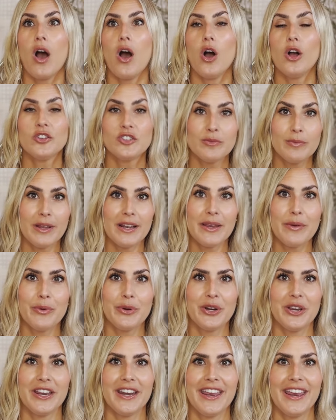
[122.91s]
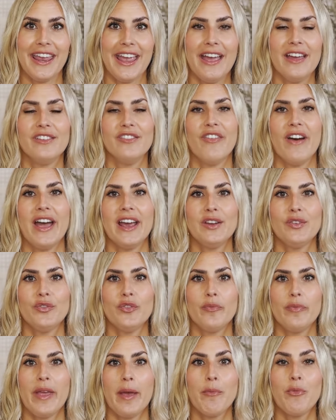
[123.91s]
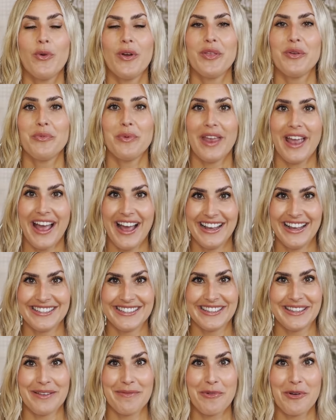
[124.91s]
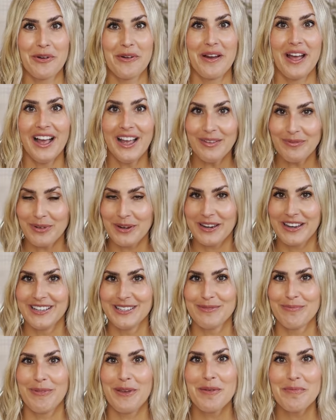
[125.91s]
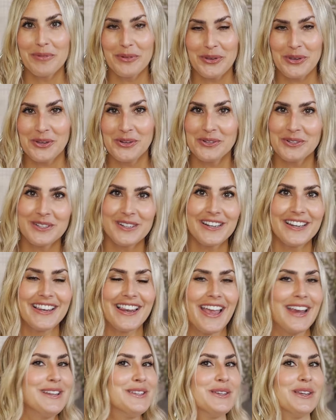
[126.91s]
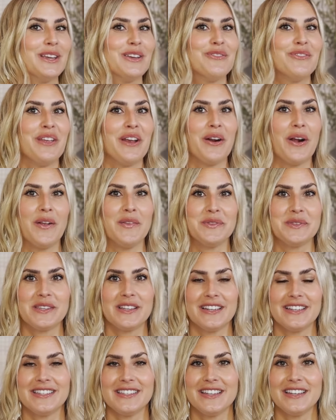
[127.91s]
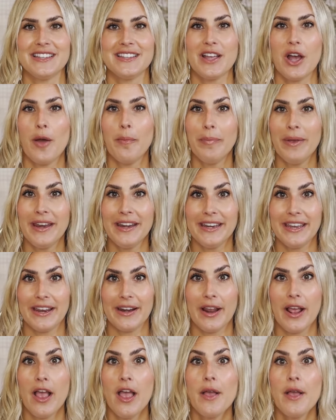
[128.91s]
Ultimately, we're going to get advice from them whether we ask them or not, because people usually like to give their unsolicited opinion.